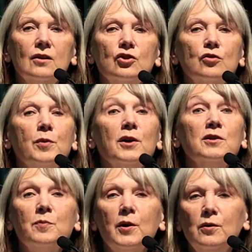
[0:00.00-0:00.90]
to
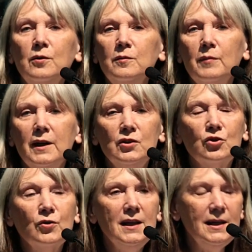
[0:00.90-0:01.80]
postpone my
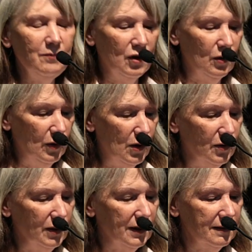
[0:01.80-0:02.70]
dream no
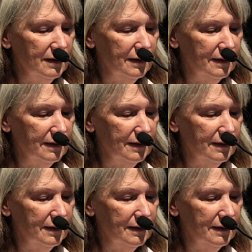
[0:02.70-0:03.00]
longer,